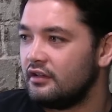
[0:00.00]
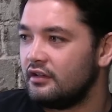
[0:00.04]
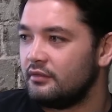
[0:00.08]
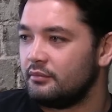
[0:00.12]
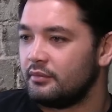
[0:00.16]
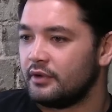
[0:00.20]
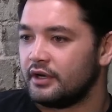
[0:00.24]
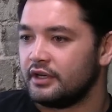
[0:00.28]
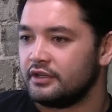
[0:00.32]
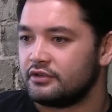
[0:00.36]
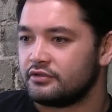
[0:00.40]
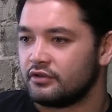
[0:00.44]

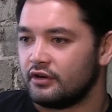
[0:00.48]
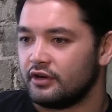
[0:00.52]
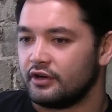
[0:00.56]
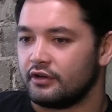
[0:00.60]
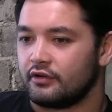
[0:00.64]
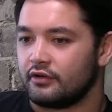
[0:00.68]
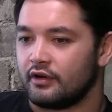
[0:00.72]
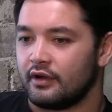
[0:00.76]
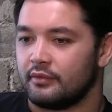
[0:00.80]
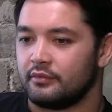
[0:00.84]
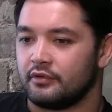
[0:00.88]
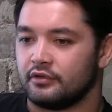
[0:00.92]
but he tried to
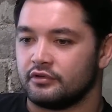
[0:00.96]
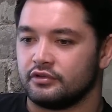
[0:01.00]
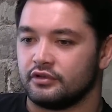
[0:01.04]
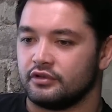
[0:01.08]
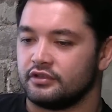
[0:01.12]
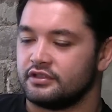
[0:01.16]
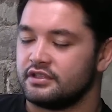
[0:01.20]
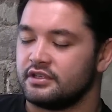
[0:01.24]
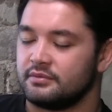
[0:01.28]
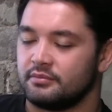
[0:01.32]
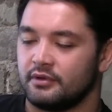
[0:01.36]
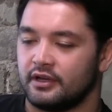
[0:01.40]
grab the
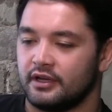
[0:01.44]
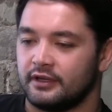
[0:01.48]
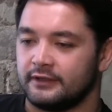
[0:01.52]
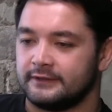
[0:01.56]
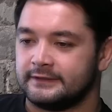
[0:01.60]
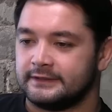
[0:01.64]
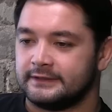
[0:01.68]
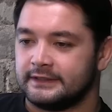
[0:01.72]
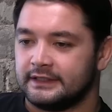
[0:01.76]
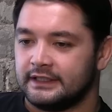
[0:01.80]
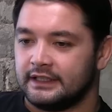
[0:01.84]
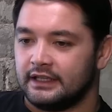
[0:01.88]
jersey. But
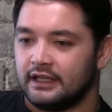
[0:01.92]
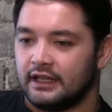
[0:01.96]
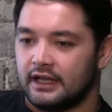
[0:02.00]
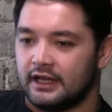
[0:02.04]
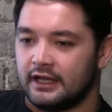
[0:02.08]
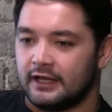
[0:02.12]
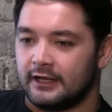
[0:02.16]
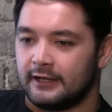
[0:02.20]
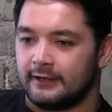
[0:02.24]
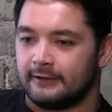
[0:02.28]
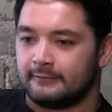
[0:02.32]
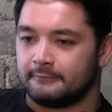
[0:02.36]

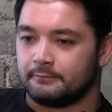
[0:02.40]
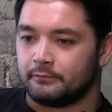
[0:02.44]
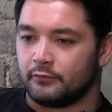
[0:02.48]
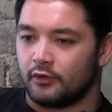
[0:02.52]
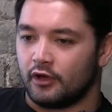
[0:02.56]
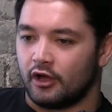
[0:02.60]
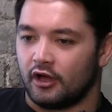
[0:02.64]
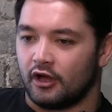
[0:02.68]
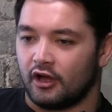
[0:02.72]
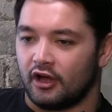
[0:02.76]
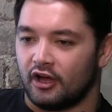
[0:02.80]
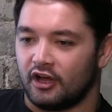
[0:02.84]

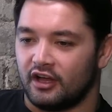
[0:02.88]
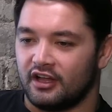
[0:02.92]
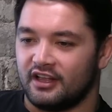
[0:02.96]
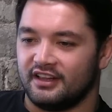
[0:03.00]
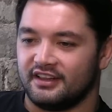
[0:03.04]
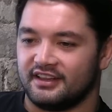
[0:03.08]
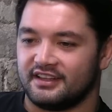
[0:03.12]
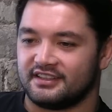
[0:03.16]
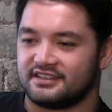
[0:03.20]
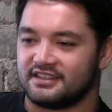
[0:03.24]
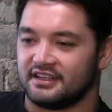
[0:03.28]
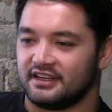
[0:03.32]

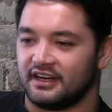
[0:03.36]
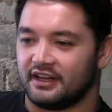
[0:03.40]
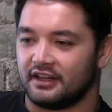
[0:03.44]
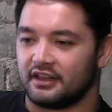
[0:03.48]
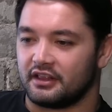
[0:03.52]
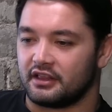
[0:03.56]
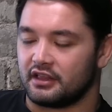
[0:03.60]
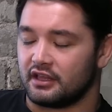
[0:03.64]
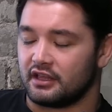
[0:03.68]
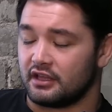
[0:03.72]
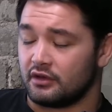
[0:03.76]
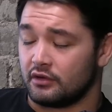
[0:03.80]
that's another
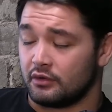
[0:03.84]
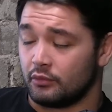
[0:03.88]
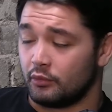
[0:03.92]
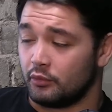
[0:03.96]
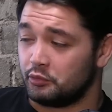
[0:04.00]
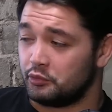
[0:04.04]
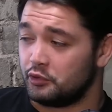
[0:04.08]
thing.